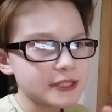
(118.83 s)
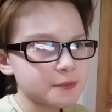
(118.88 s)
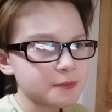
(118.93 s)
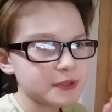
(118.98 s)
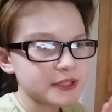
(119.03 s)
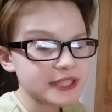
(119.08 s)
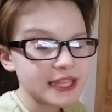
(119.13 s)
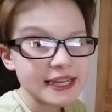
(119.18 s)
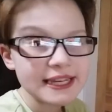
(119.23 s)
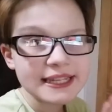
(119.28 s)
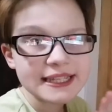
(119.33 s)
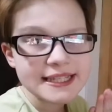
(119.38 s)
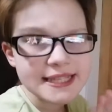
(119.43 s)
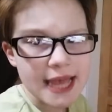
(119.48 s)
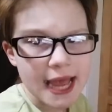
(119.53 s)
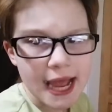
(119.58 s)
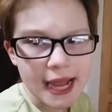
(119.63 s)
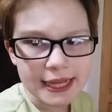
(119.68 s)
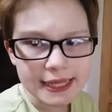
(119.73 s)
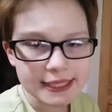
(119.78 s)
percent is
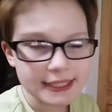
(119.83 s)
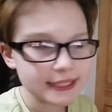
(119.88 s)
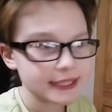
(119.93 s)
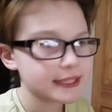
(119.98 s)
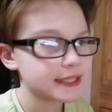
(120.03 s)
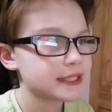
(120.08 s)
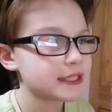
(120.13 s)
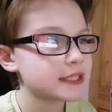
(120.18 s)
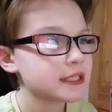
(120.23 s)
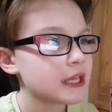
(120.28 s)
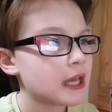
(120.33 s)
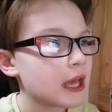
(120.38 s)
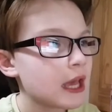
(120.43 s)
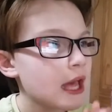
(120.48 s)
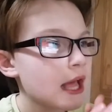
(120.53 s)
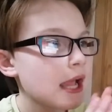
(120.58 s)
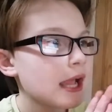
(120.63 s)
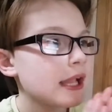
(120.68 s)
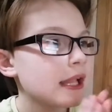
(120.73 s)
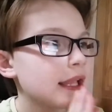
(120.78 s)
highest.
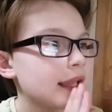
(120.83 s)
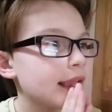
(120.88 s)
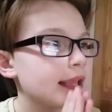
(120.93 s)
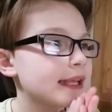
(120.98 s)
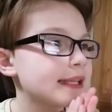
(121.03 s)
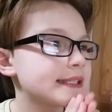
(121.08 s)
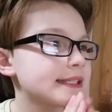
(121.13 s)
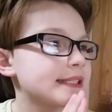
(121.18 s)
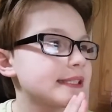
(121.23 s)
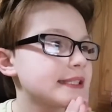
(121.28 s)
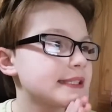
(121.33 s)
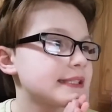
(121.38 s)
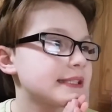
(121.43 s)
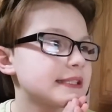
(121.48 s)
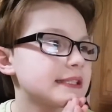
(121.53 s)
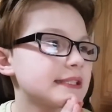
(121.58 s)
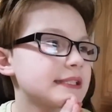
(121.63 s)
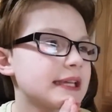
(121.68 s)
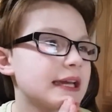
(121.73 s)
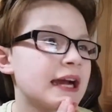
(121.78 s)

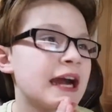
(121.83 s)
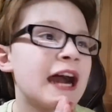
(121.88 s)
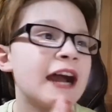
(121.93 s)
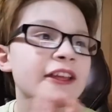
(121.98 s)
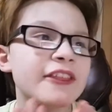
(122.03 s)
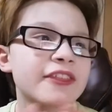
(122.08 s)
I